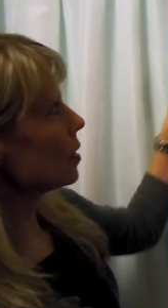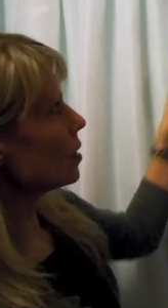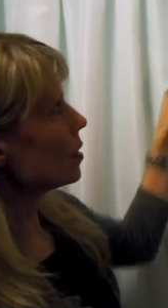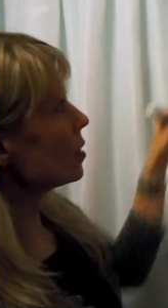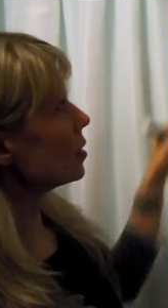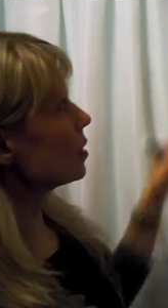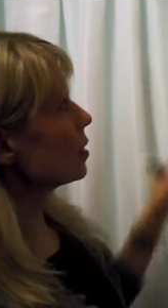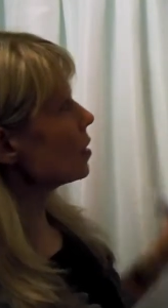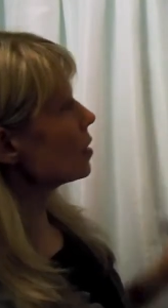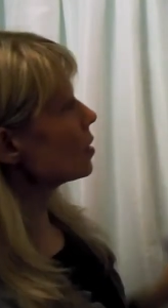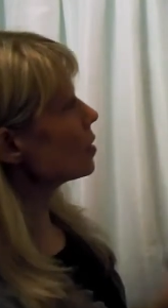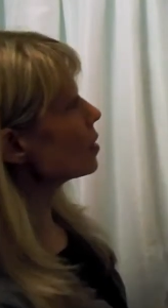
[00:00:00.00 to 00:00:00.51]
It's
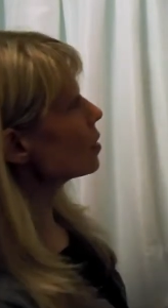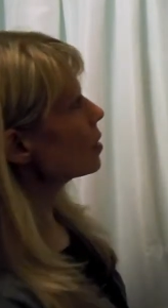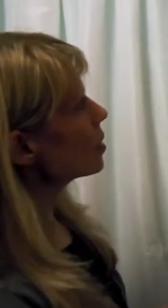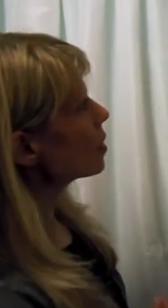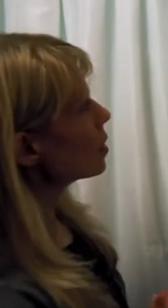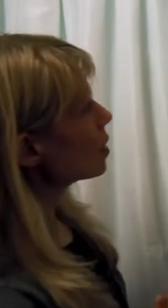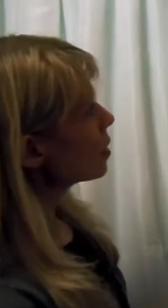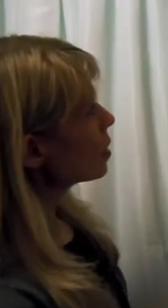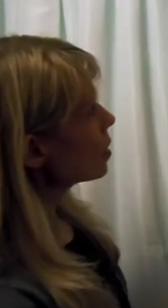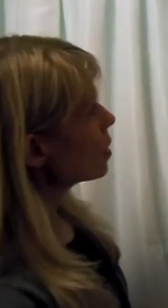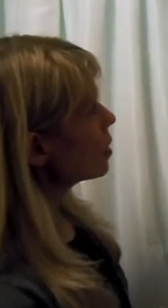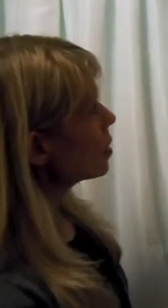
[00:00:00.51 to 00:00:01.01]
this
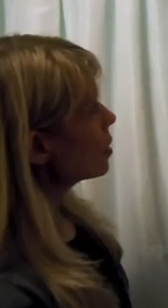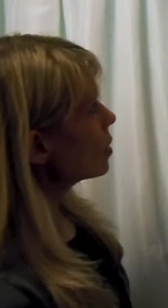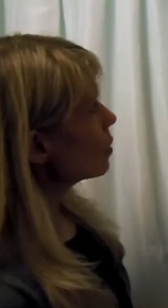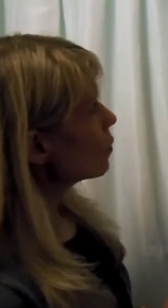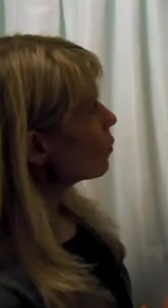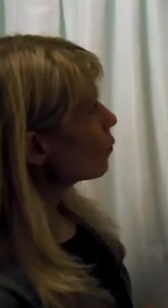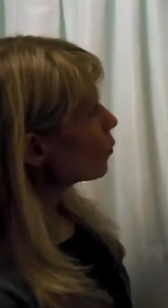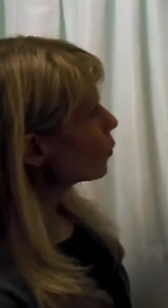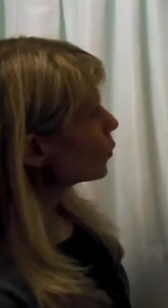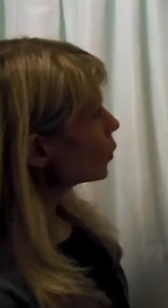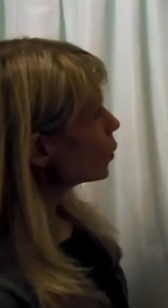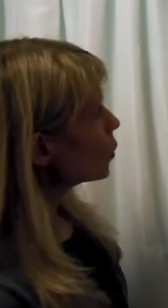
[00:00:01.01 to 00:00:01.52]

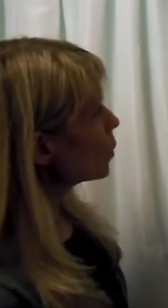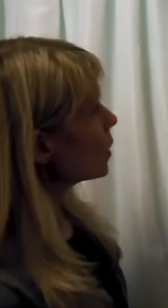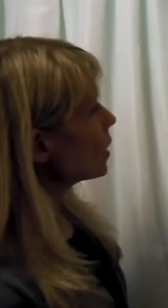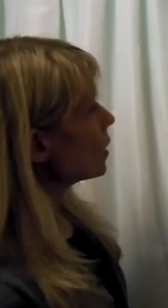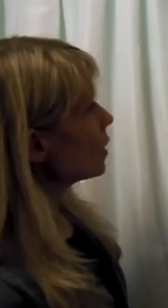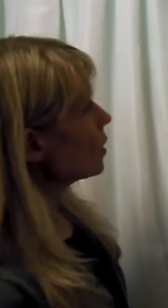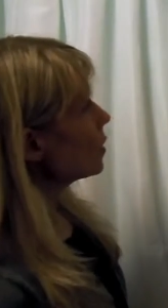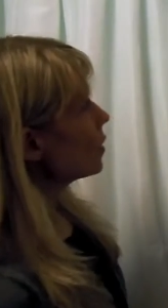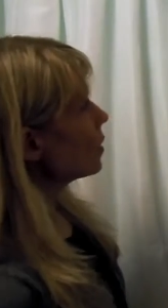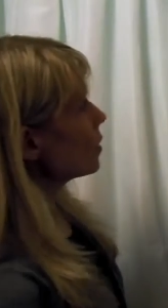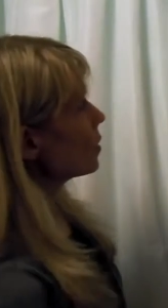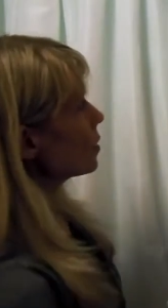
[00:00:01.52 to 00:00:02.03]

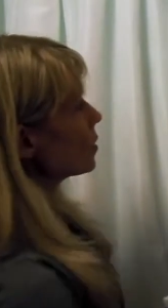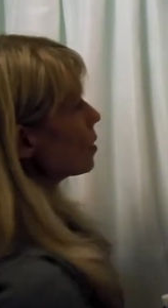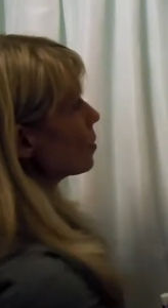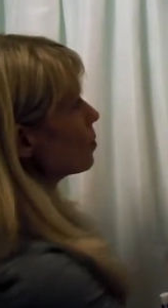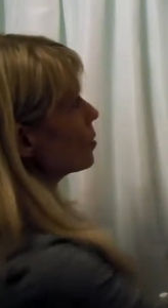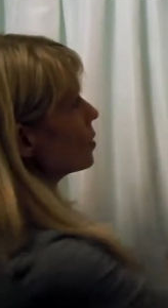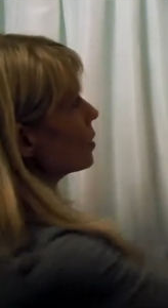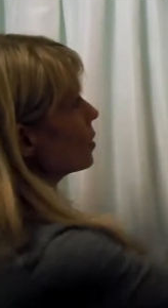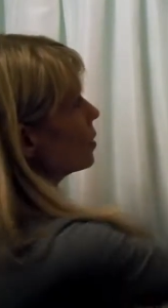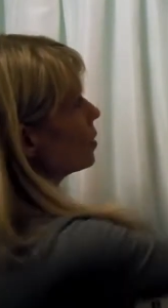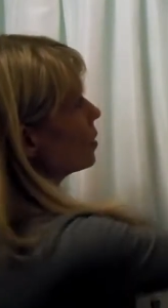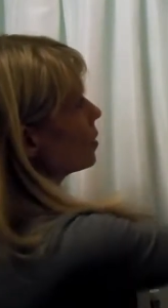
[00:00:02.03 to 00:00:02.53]
fluid
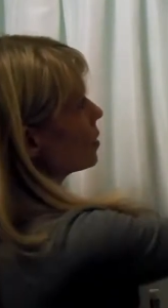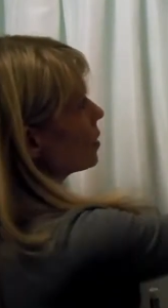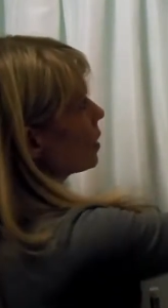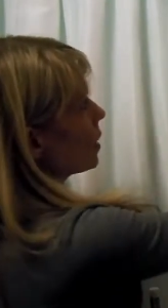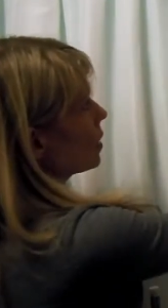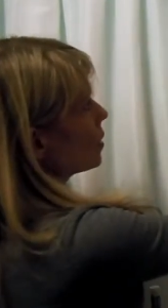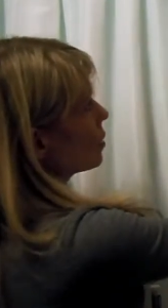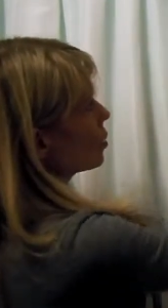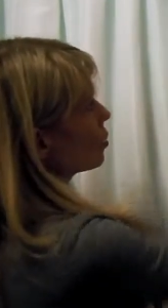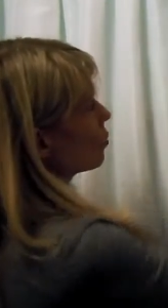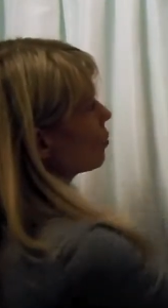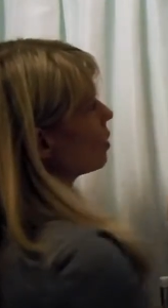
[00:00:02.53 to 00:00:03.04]
substance
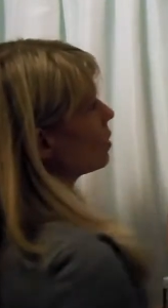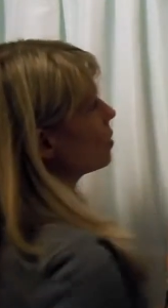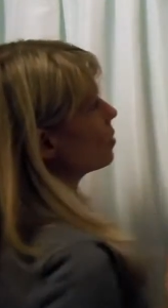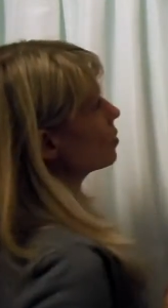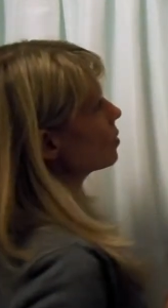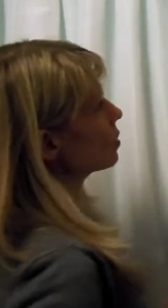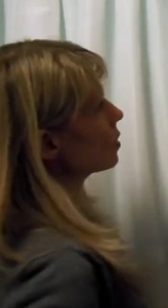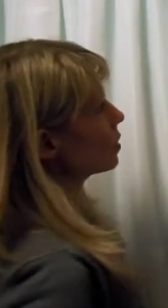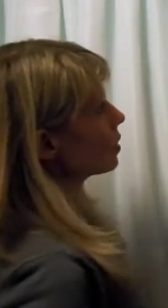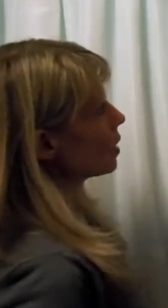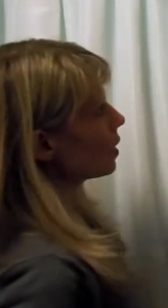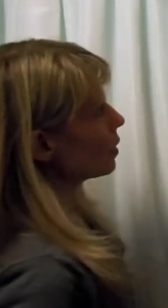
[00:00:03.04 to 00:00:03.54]
that
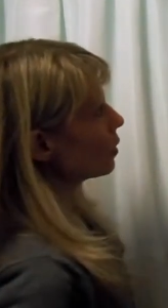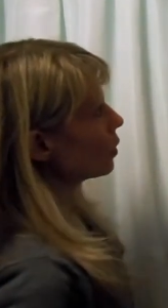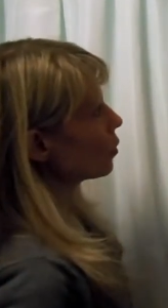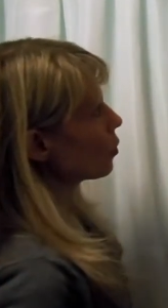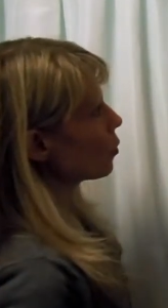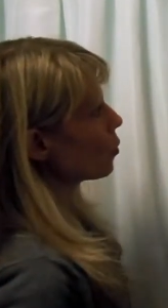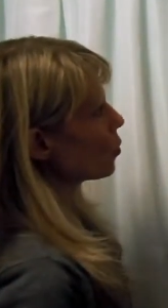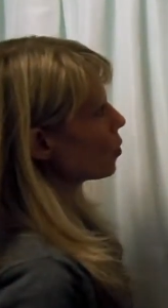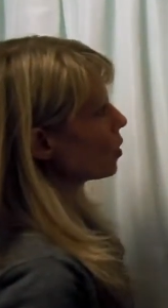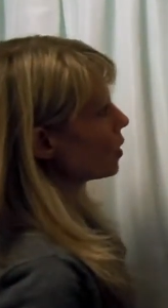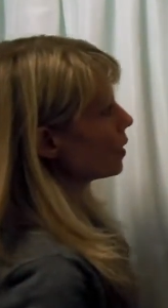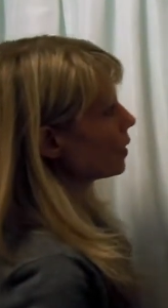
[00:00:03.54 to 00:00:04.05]
surrounds the
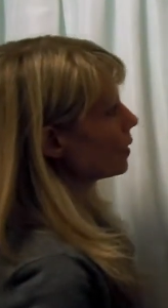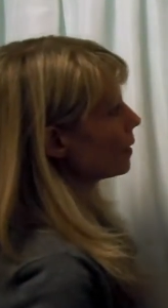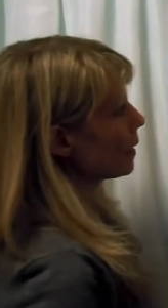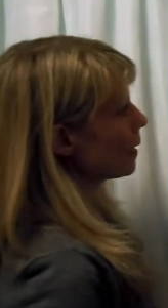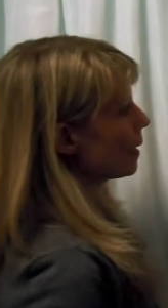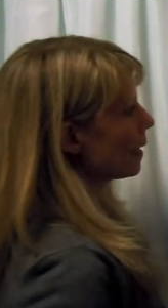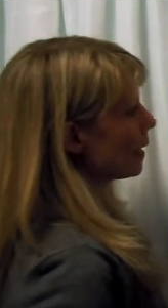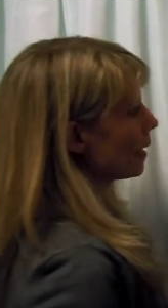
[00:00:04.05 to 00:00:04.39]
thylakoid.